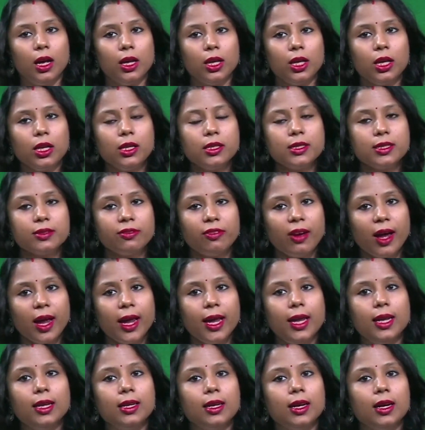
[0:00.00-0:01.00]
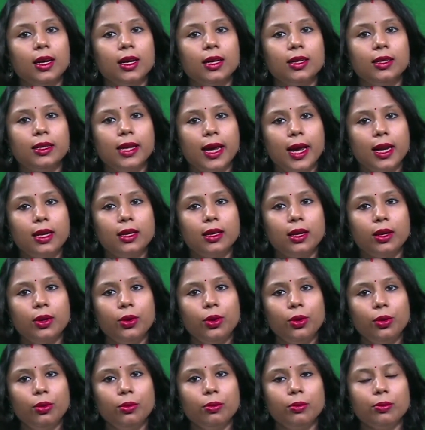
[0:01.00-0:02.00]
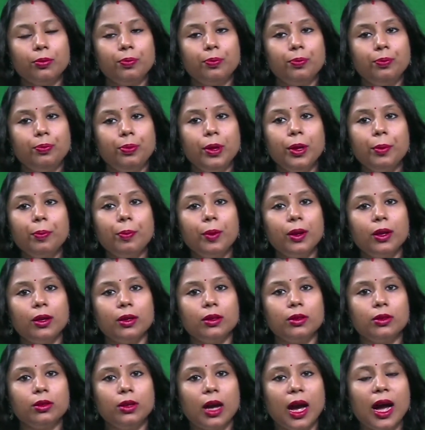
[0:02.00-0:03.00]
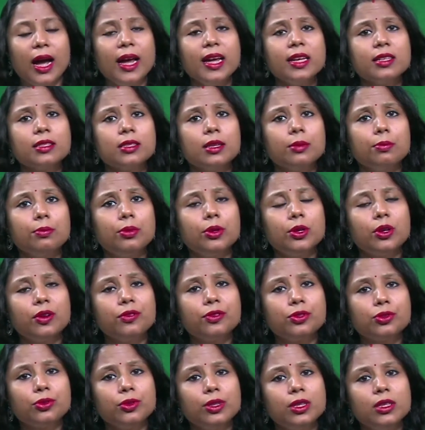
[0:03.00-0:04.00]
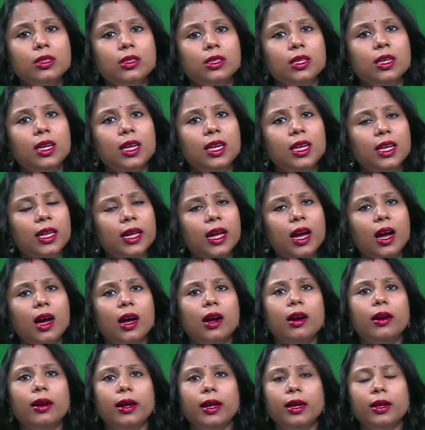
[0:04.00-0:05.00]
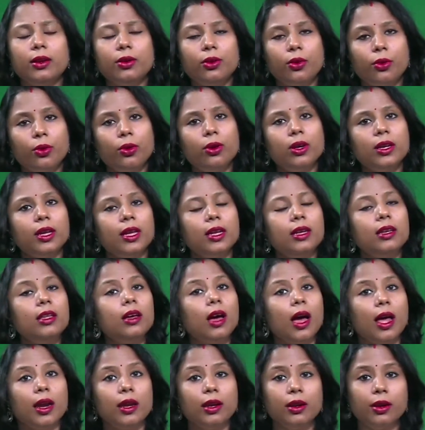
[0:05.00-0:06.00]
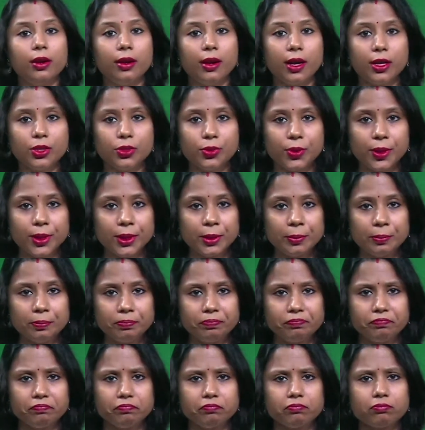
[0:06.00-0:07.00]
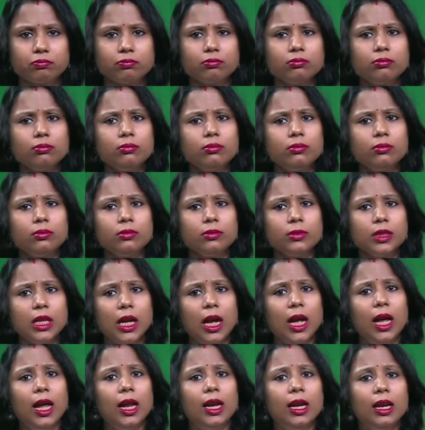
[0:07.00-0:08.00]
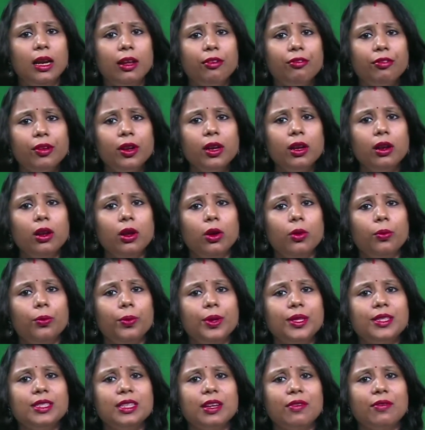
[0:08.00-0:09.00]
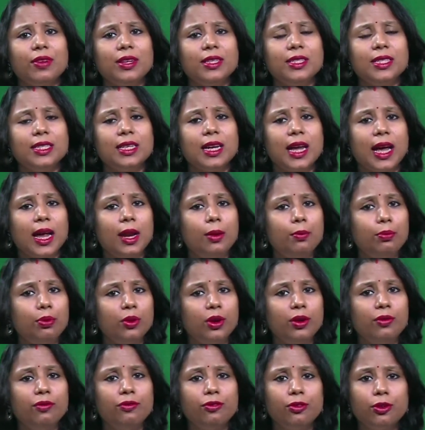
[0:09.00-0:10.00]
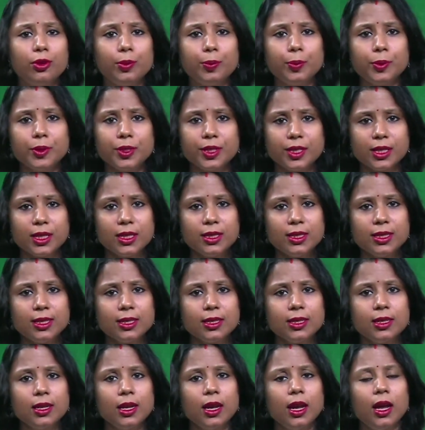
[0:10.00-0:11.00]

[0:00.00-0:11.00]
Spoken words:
you'll find that people, highest number of students in India are enrolled in the undergraduate level with 79.4%,